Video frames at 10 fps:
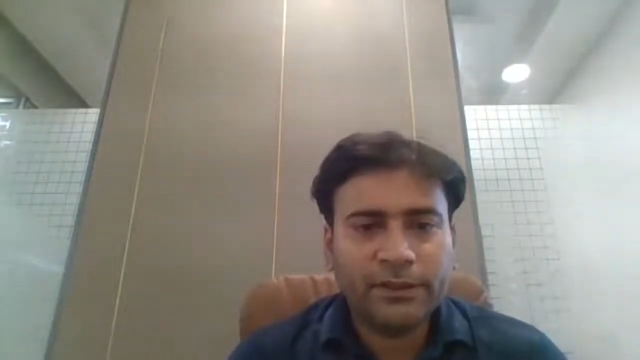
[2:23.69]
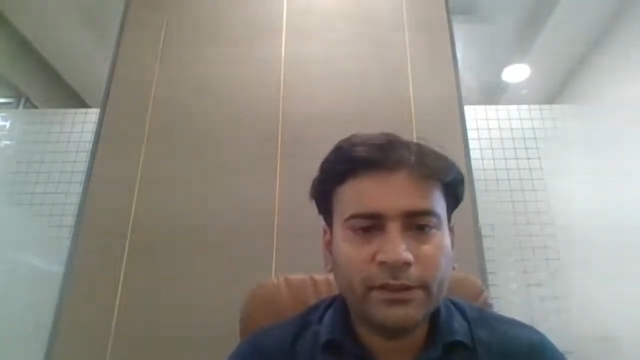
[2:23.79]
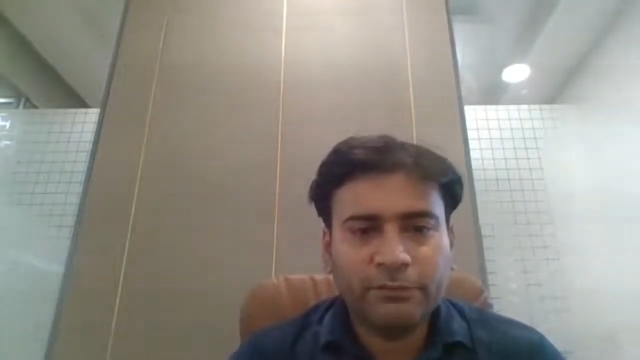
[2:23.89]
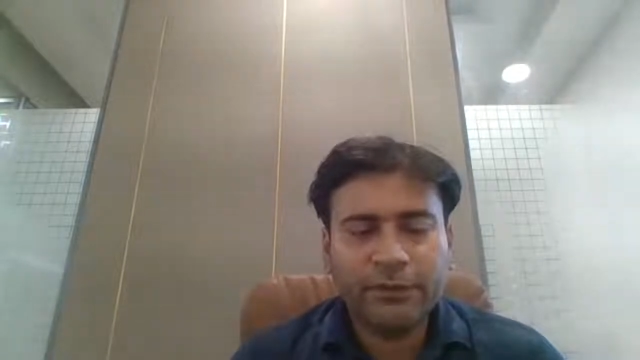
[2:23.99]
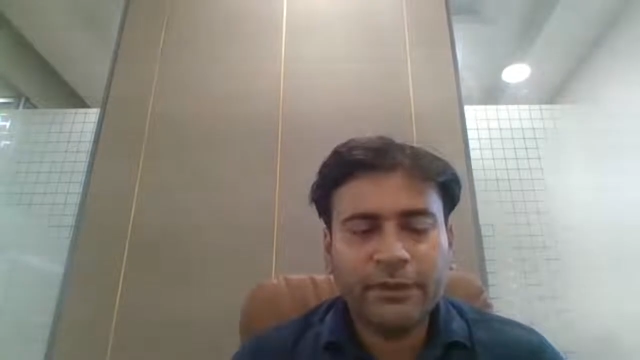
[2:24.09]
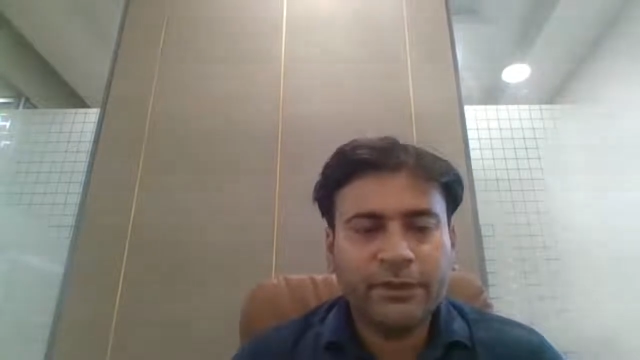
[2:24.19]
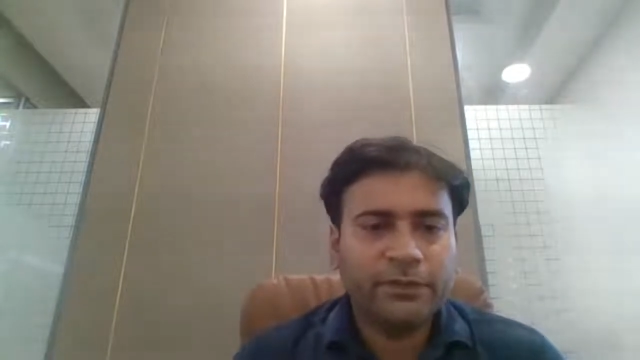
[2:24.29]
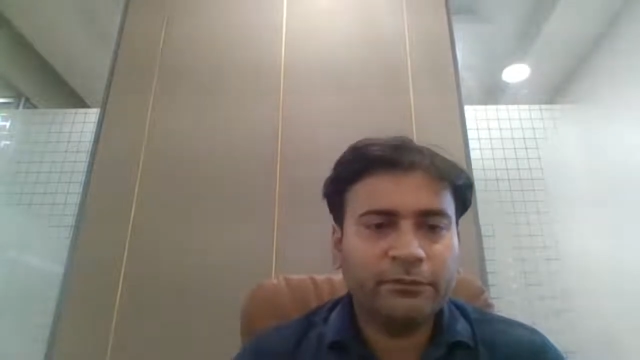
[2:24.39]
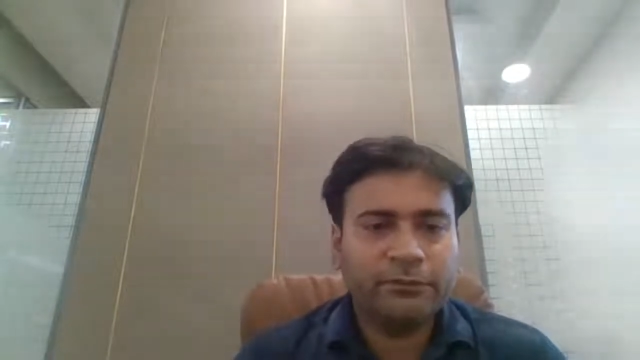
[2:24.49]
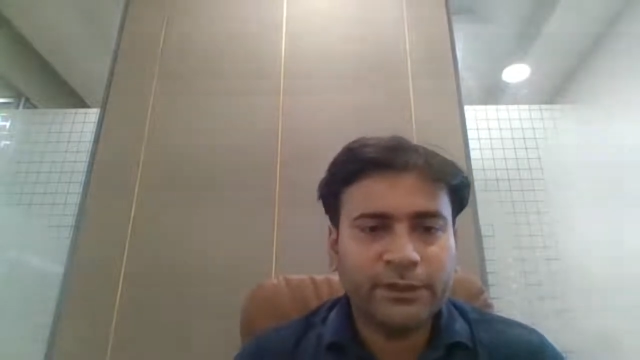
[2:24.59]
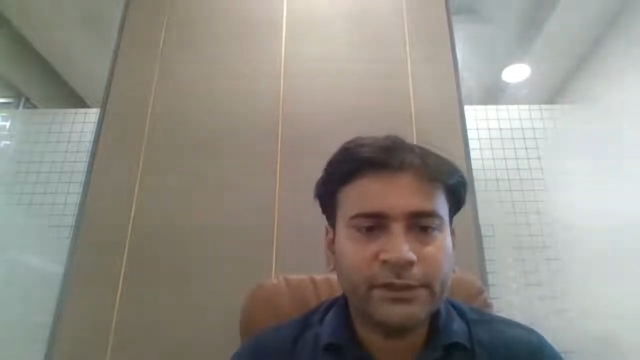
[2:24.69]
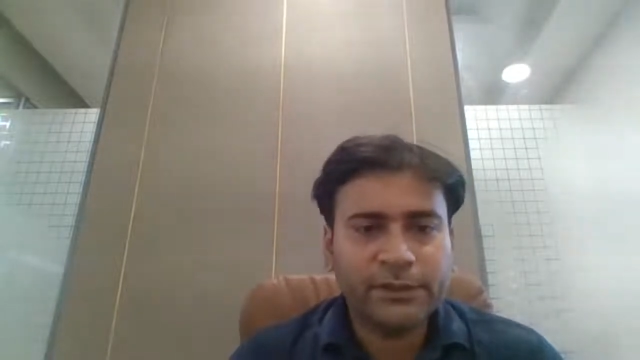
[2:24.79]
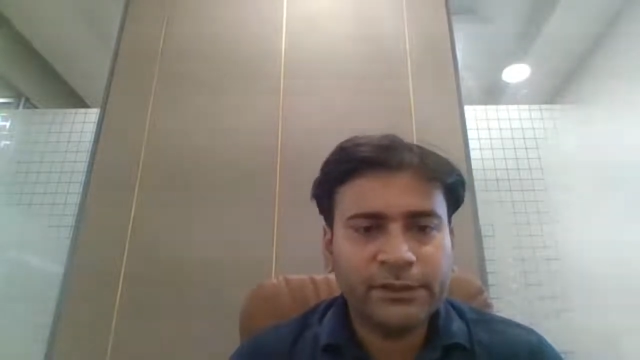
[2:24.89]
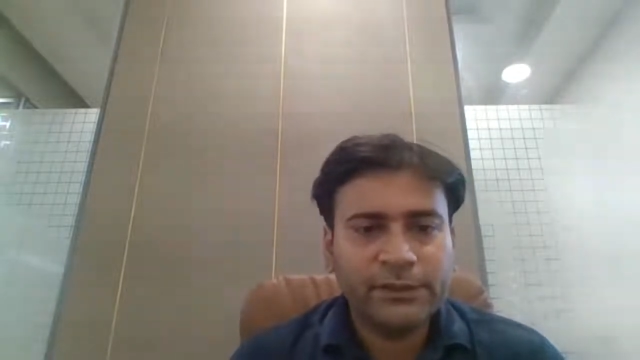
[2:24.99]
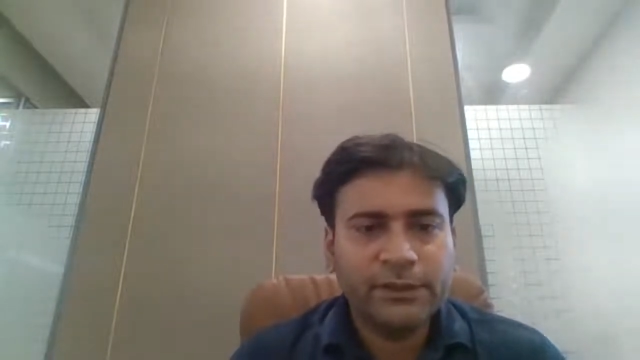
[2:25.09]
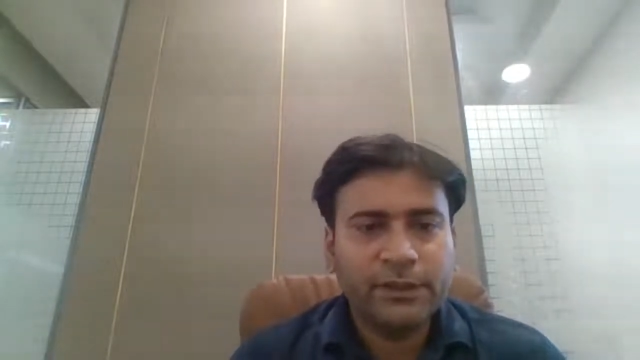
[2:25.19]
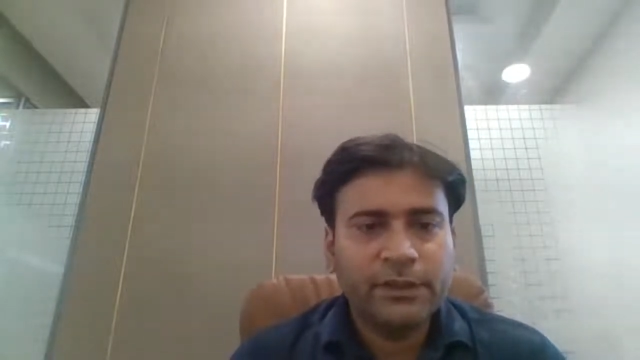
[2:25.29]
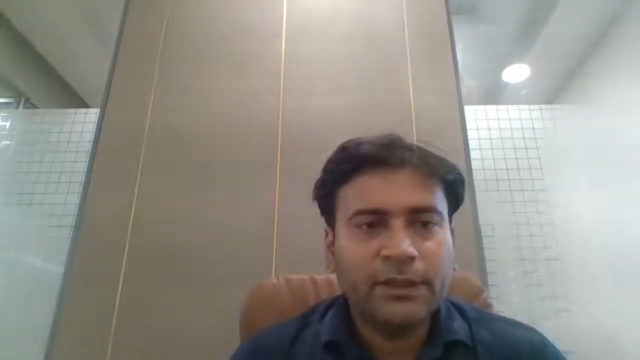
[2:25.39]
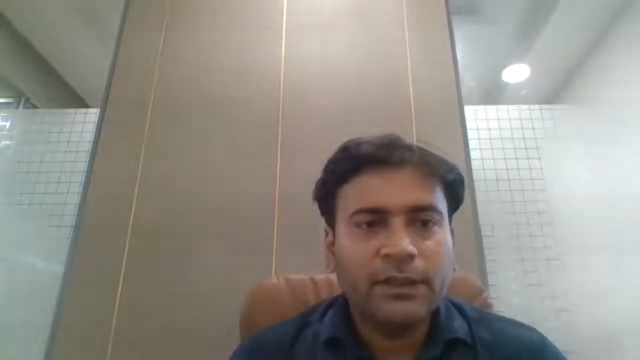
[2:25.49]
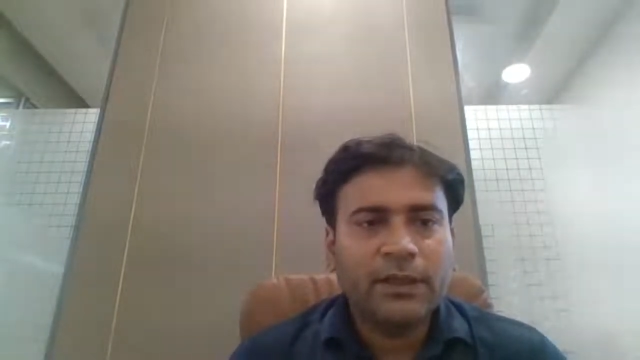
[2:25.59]
way we discussed.
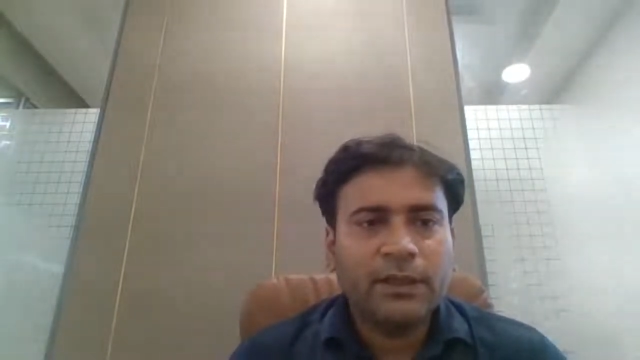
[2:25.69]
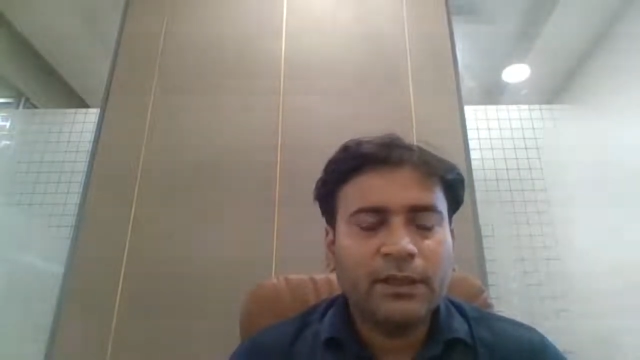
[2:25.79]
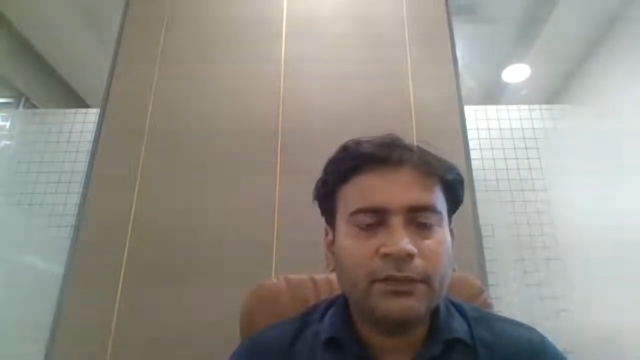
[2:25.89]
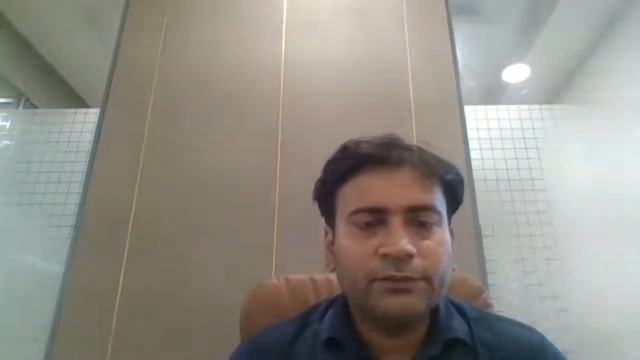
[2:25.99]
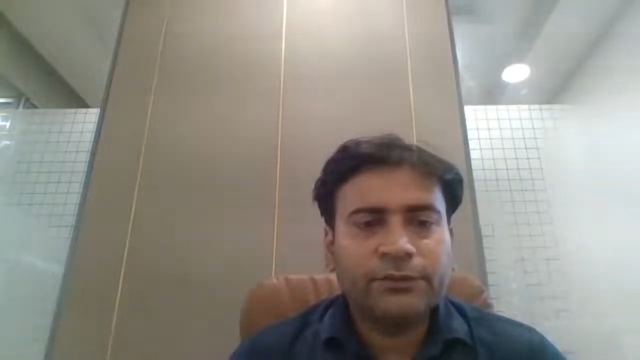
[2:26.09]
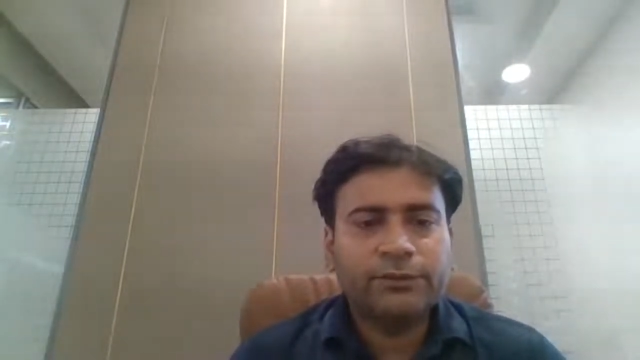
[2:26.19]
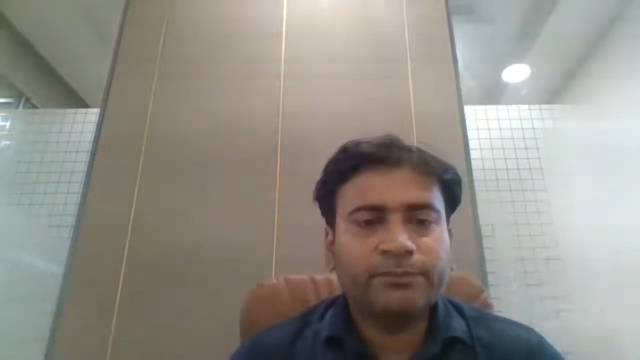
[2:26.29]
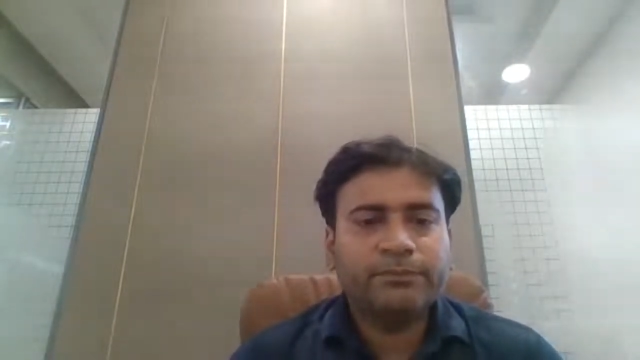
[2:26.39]
So